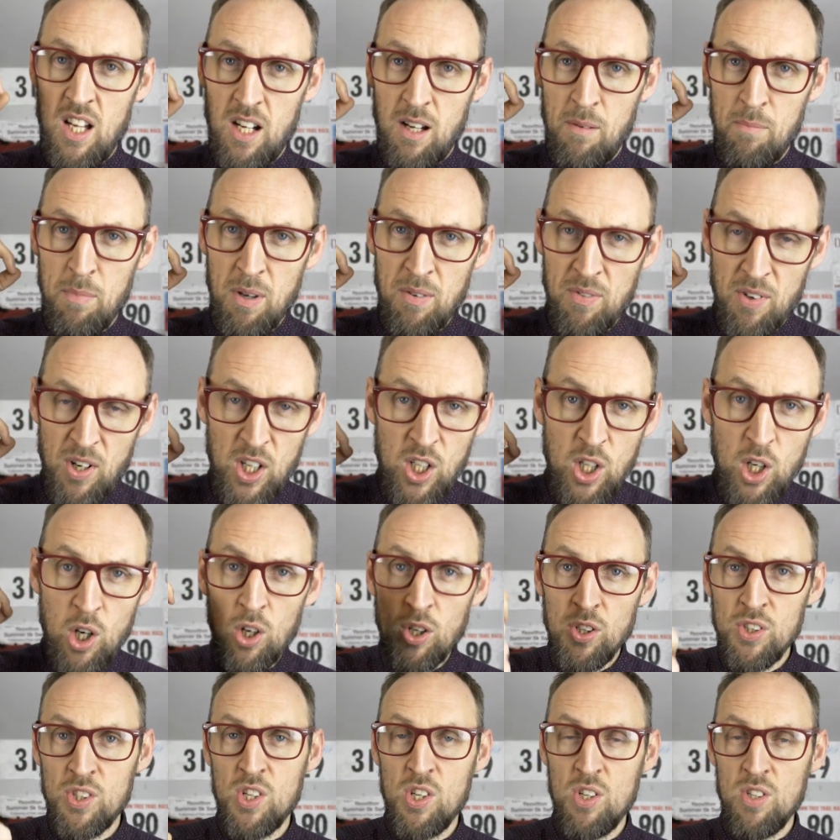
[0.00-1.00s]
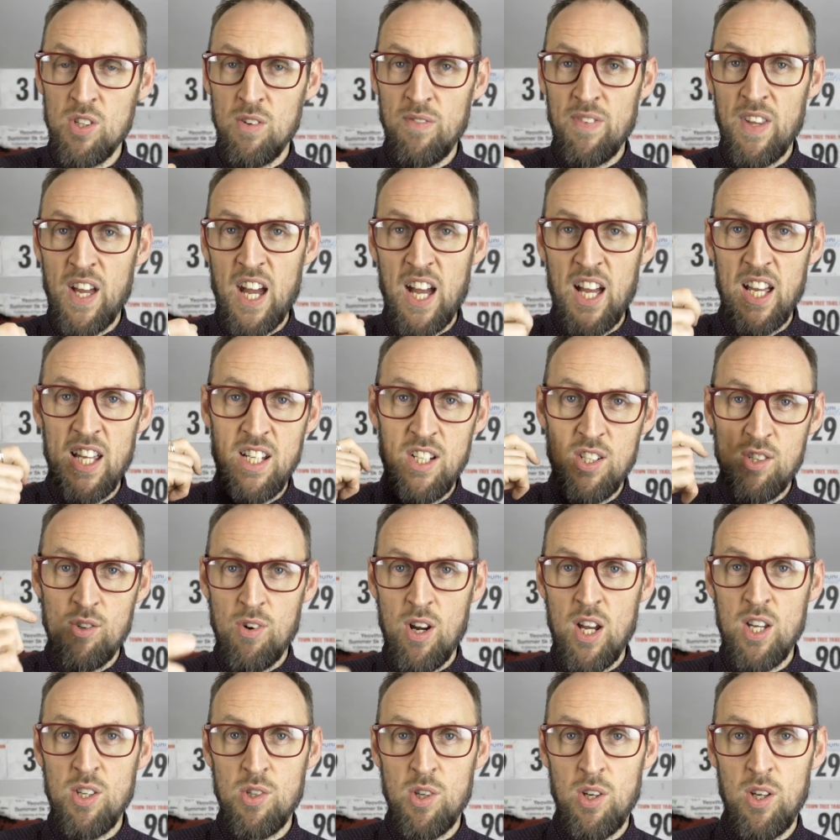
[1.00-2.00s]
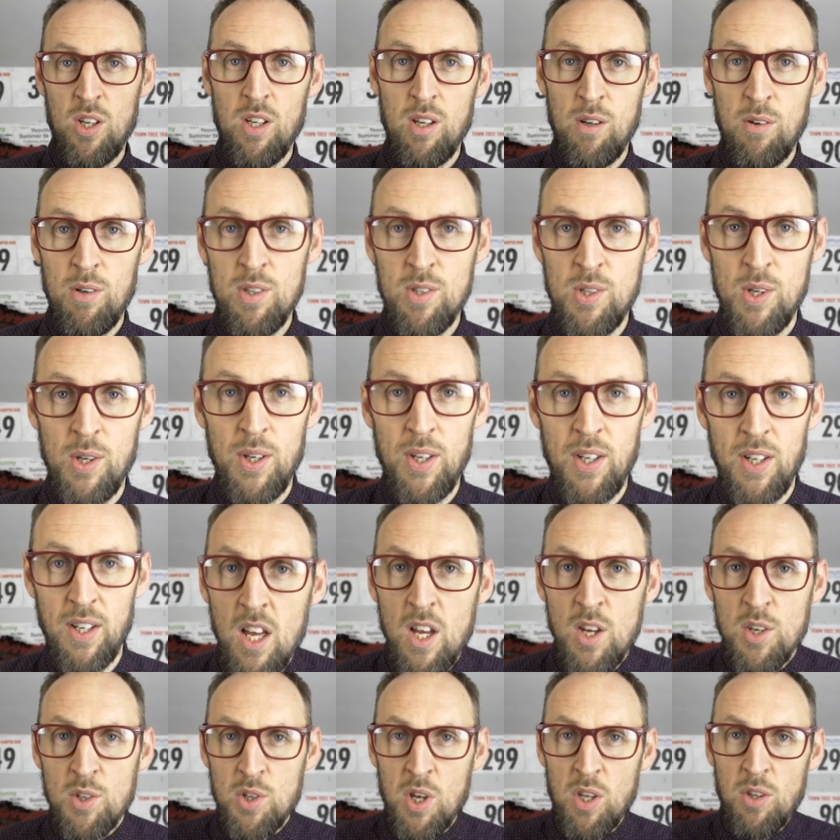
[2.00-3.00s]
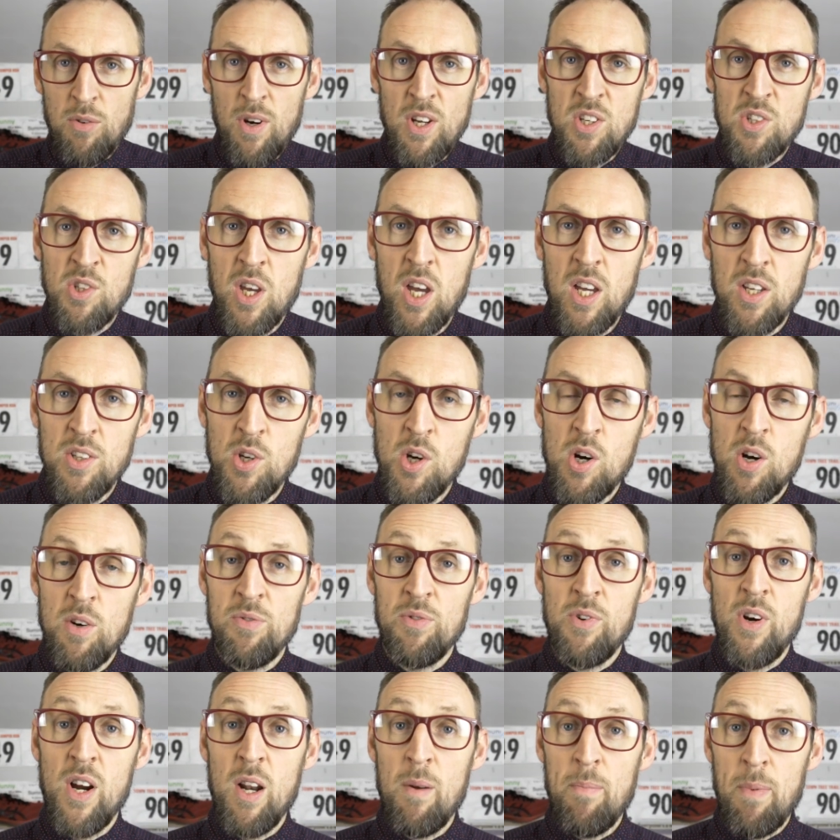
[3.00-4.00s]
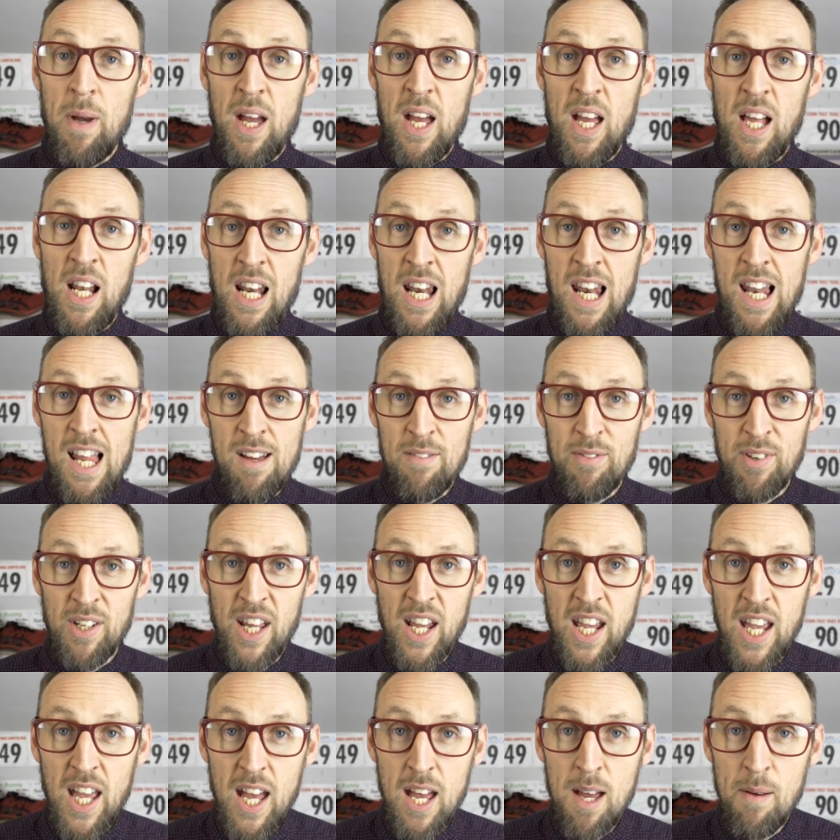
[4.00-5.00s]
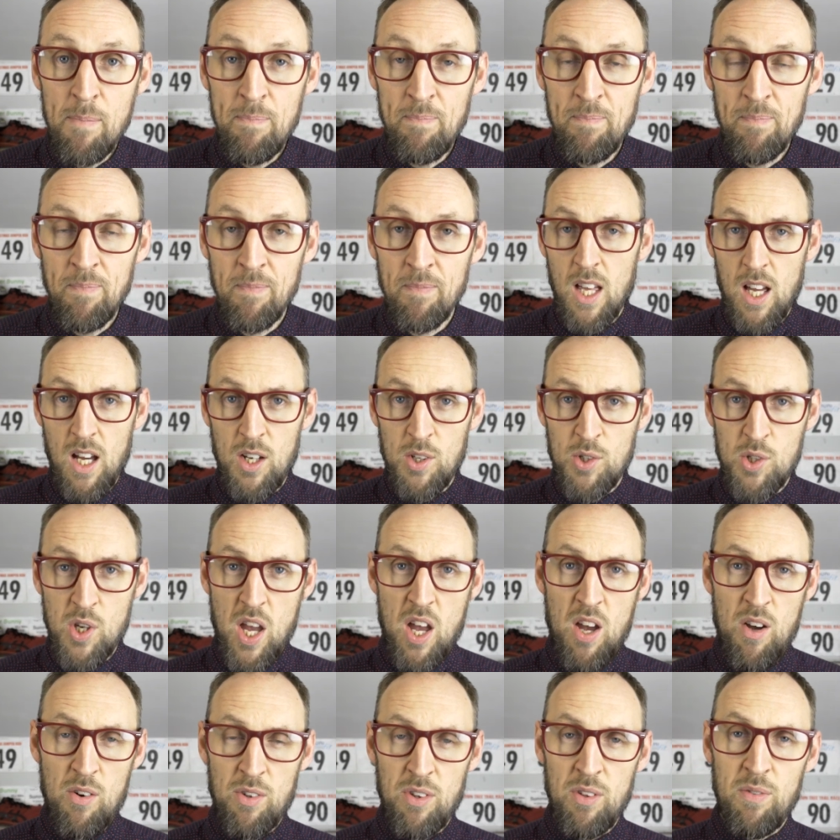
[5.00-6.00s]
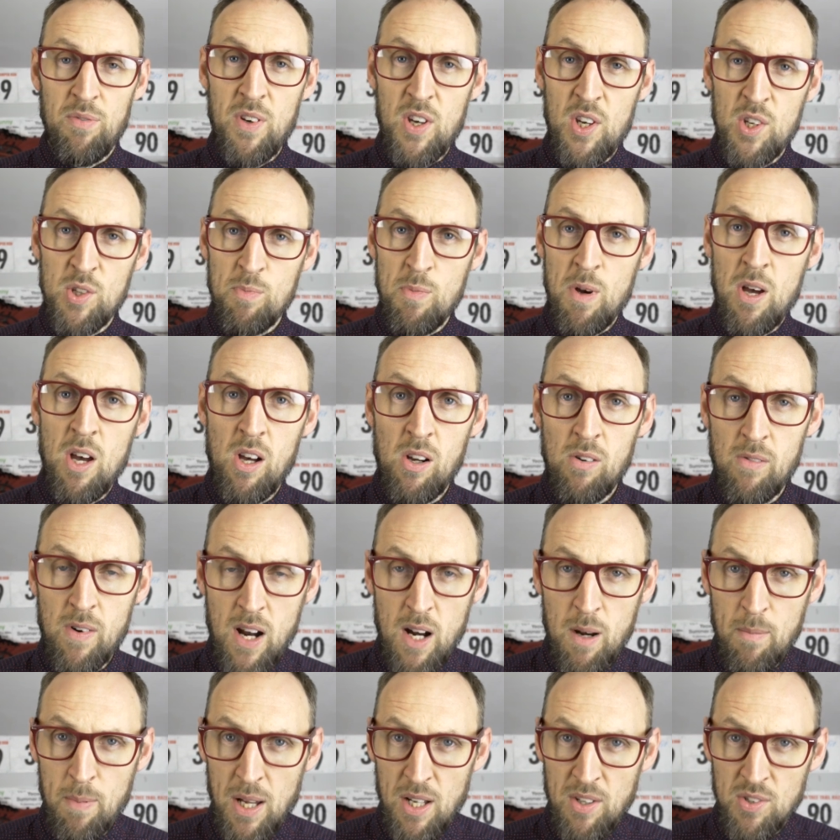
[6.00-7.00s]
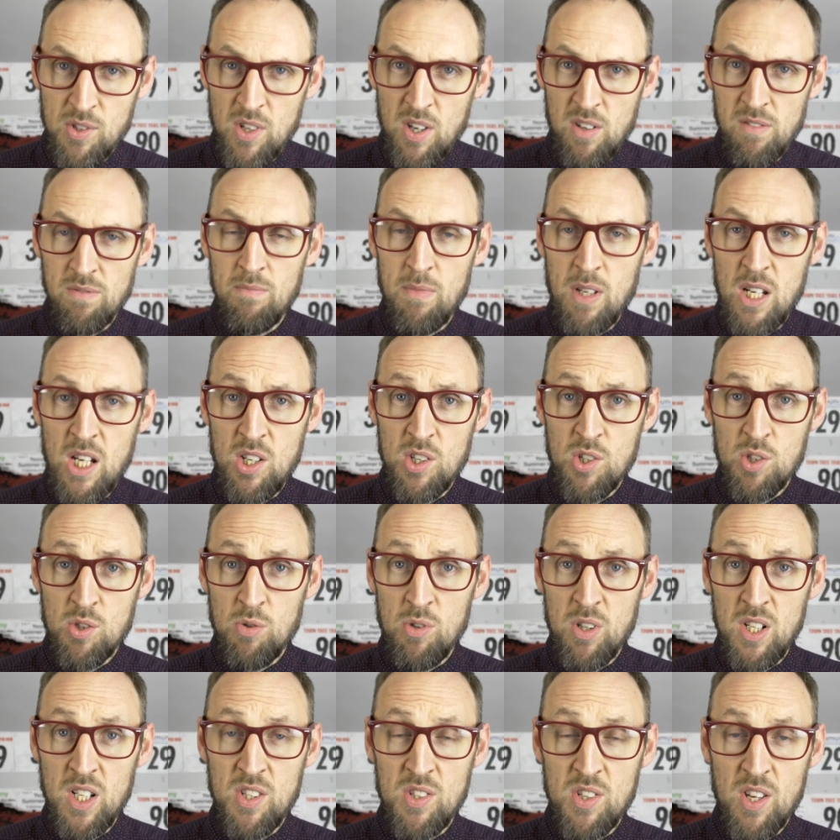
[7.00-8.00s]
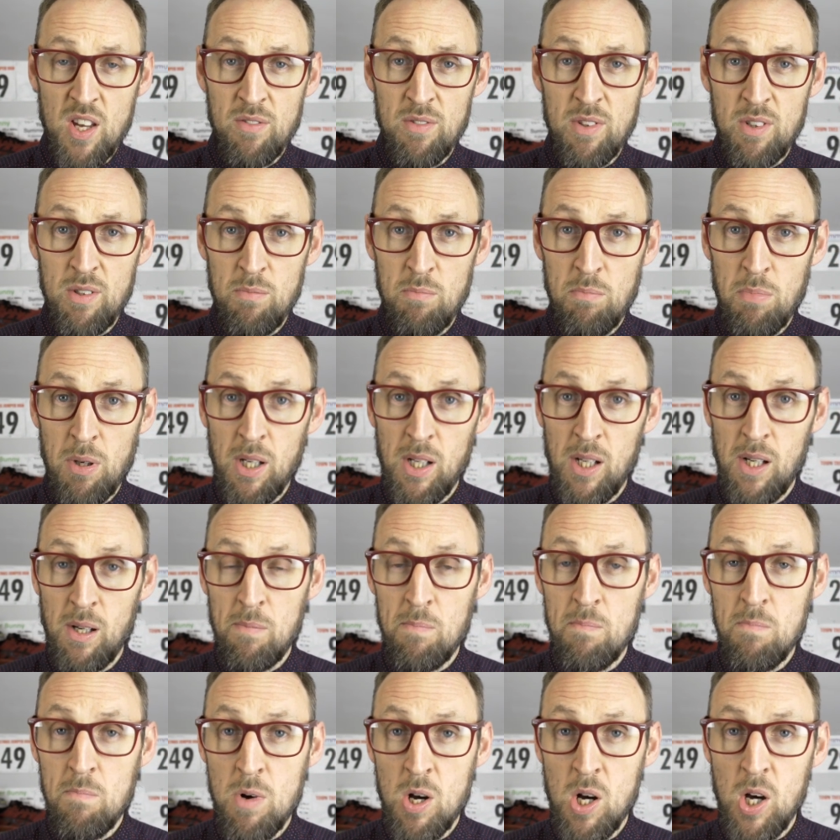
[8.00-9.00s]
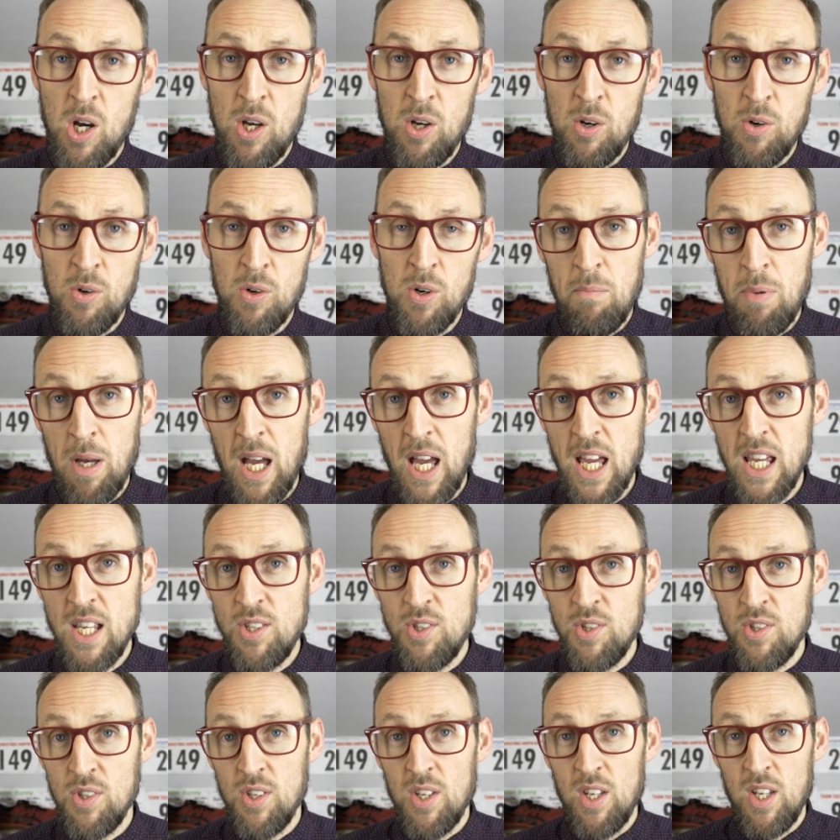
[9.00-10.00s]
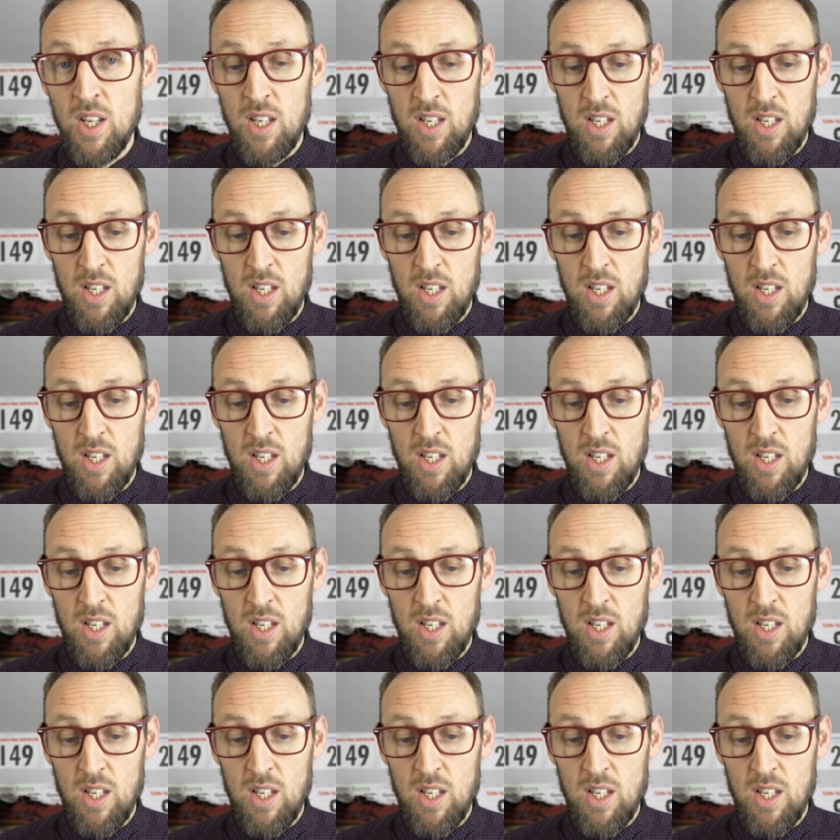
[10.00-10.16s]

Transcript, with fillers: I'm being very conscious of that each race I go into. So the race kicked off around about 11 a.m. I set out on the first mile around about 7 minutes 27 per mile pace.